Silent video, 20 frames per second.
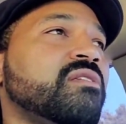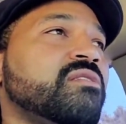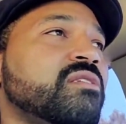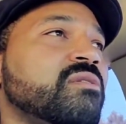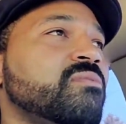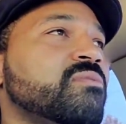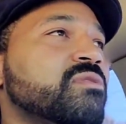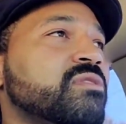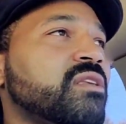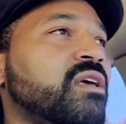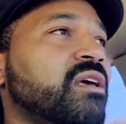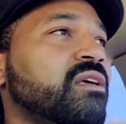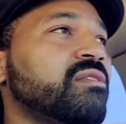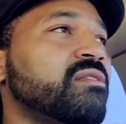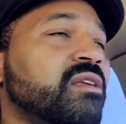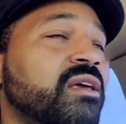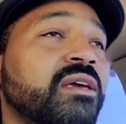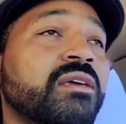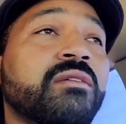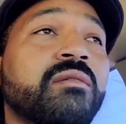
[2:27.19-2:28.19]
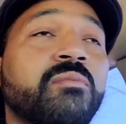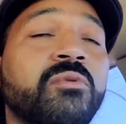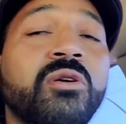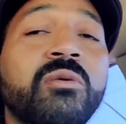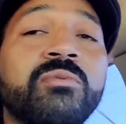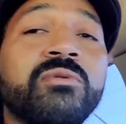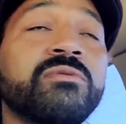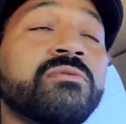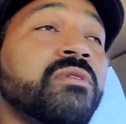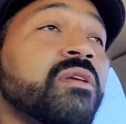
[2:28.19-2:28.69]
And she was like, dang, you're
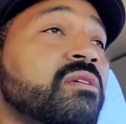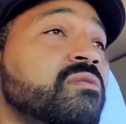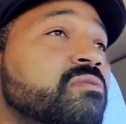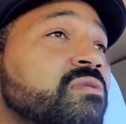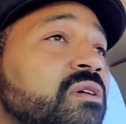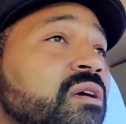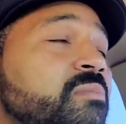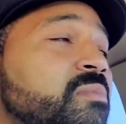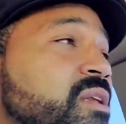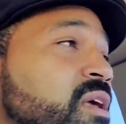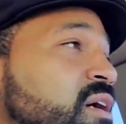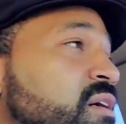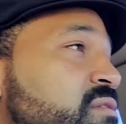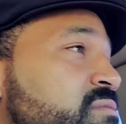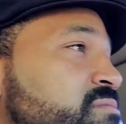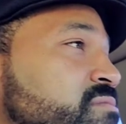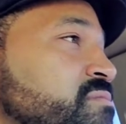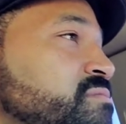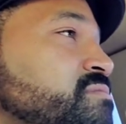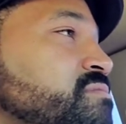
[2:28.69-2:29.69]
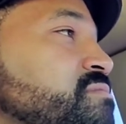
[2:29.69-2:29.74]
mobile, thanks for coming out.